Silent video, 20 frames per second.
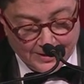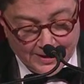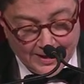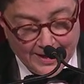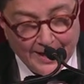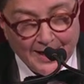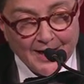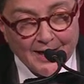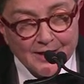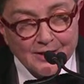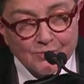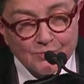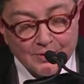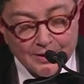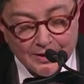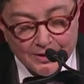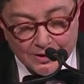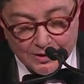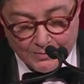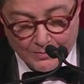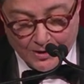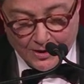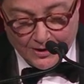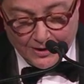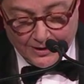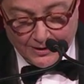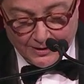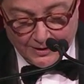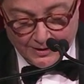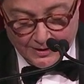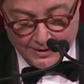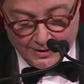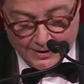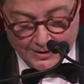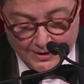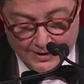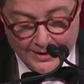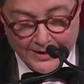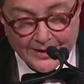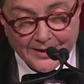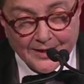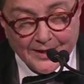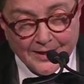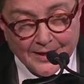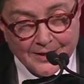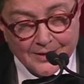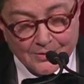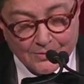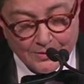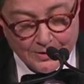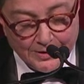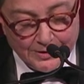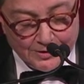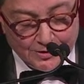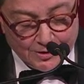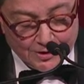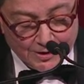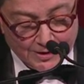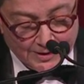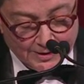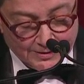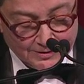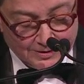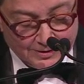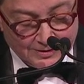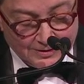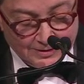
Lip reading: how to raise money and how to write checks.